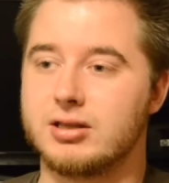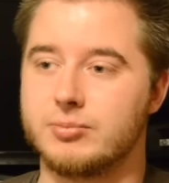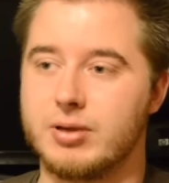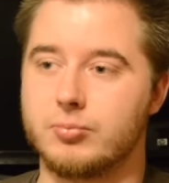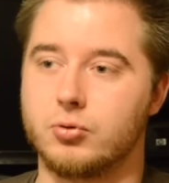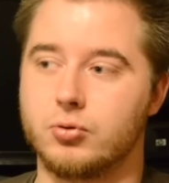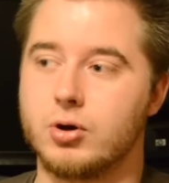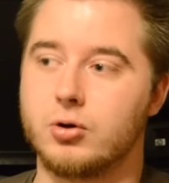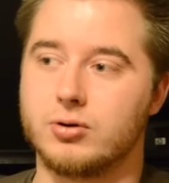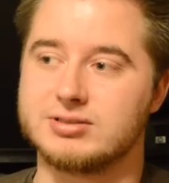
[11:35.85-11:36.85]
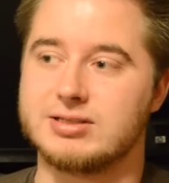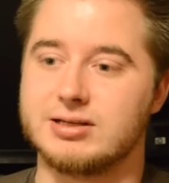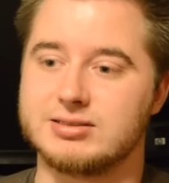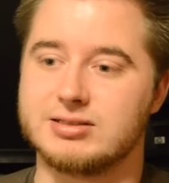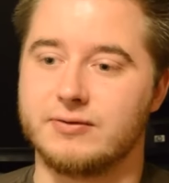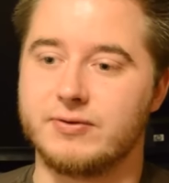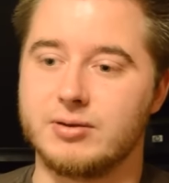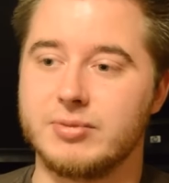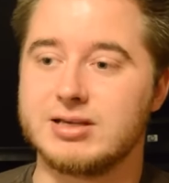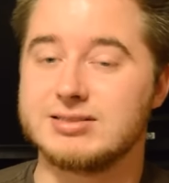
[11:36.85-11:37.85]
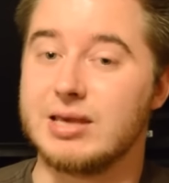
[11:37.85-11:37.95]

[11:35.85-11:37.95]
the people who are sending stuff in because